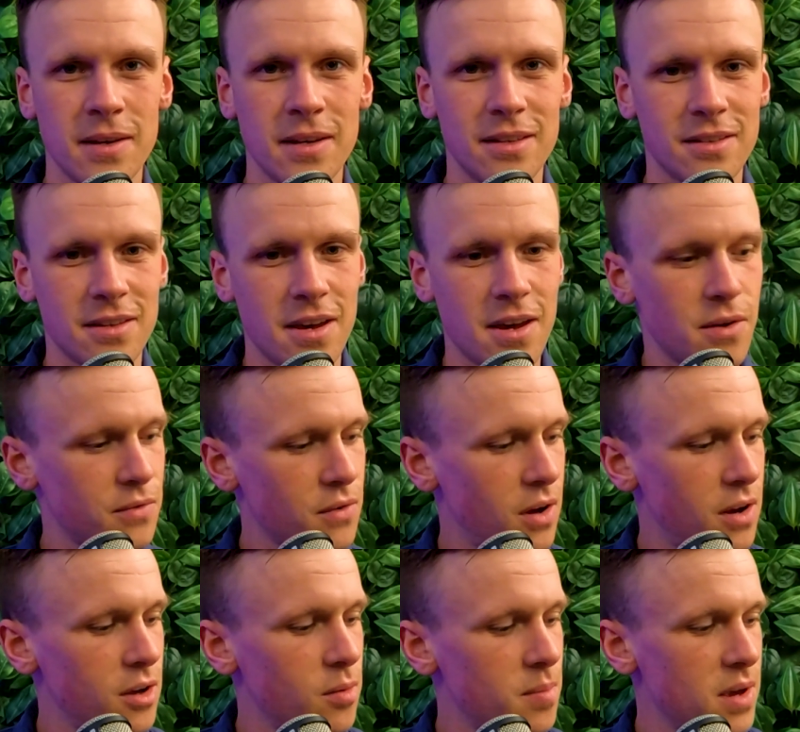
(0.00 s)
So I've got a
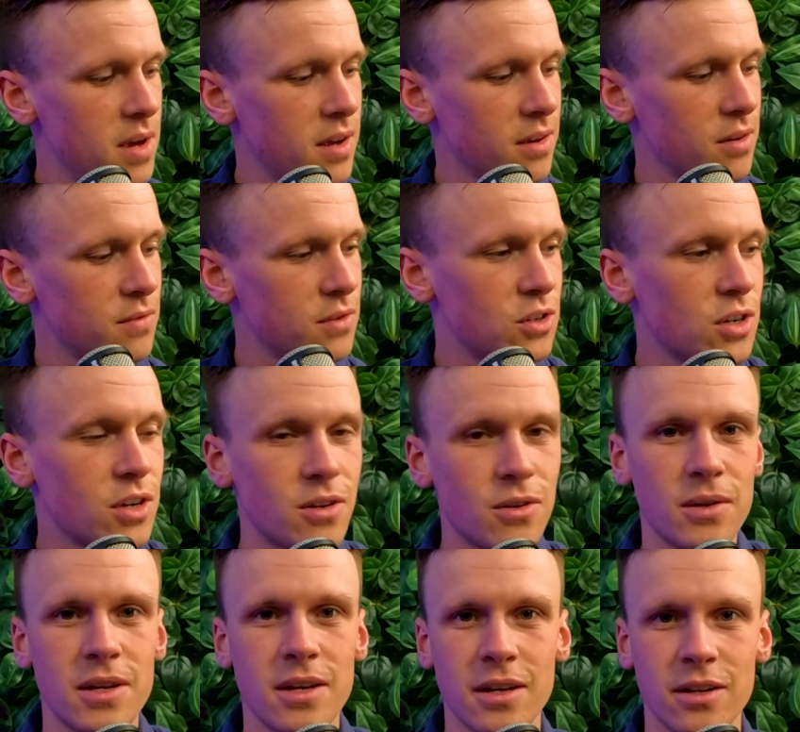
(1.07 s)
little bit of a journal
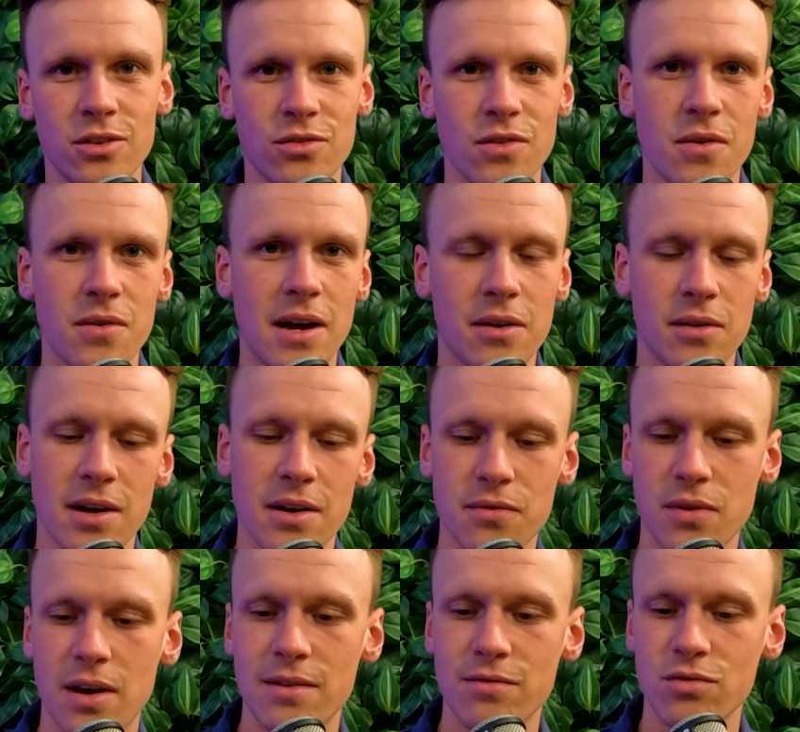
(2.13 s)
here, just wrote down like
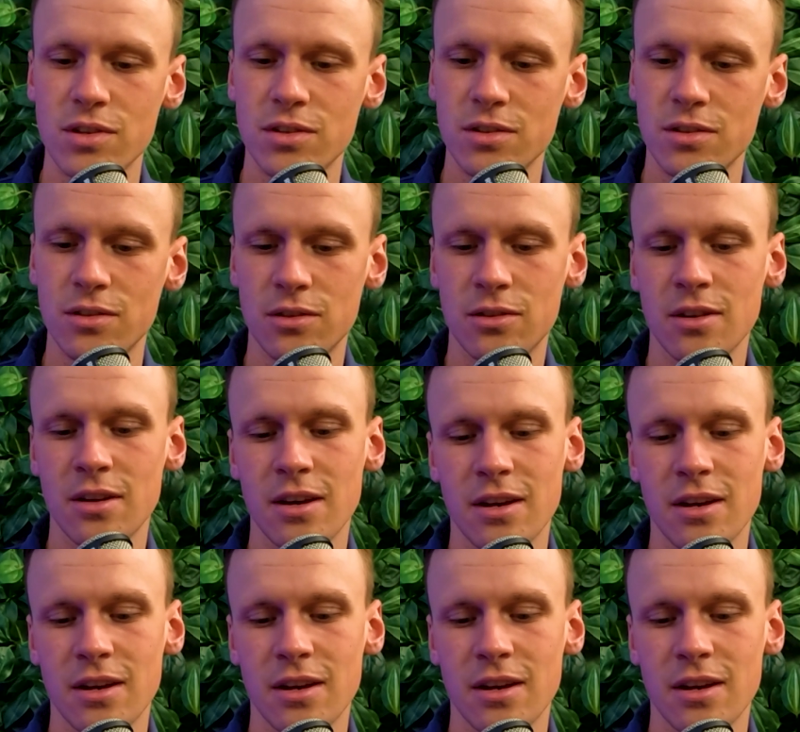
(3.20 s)
5 reasons.